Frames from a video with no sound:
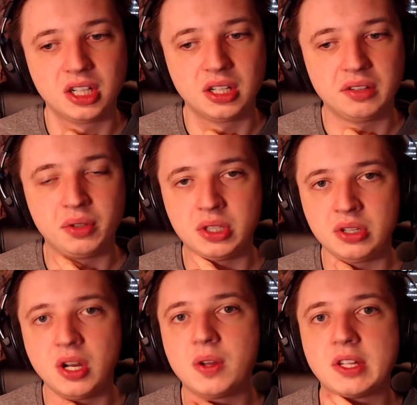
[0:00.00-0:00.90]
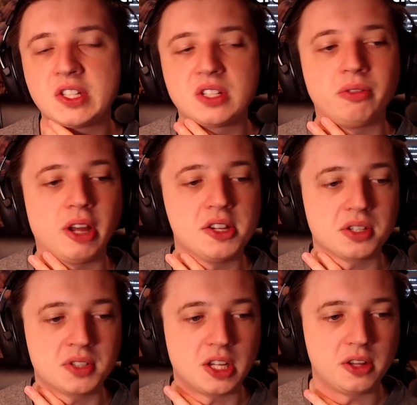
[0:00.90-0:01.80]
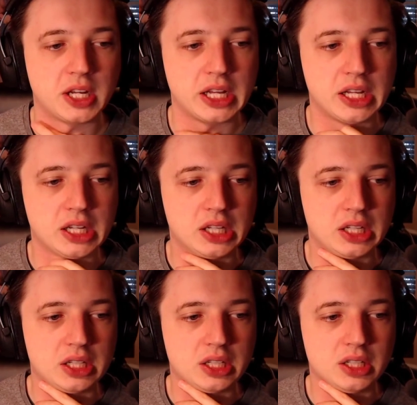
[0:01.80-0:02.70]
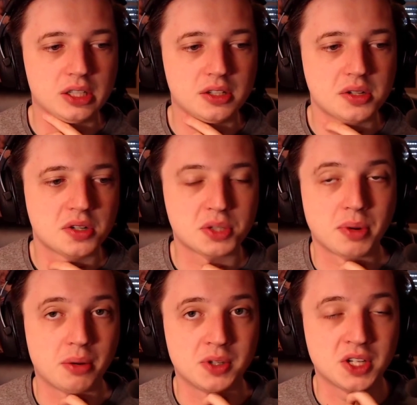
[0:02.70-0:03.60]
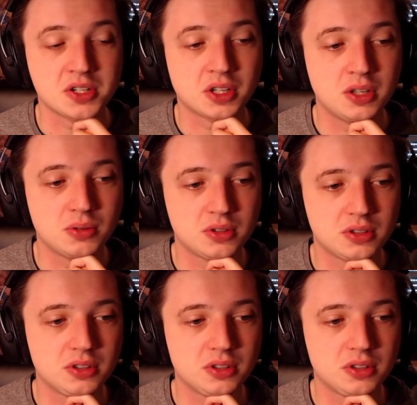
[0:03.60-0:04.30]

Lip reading: If you didn't know, that's the fans of Saturday. Which is, by the way, such a cute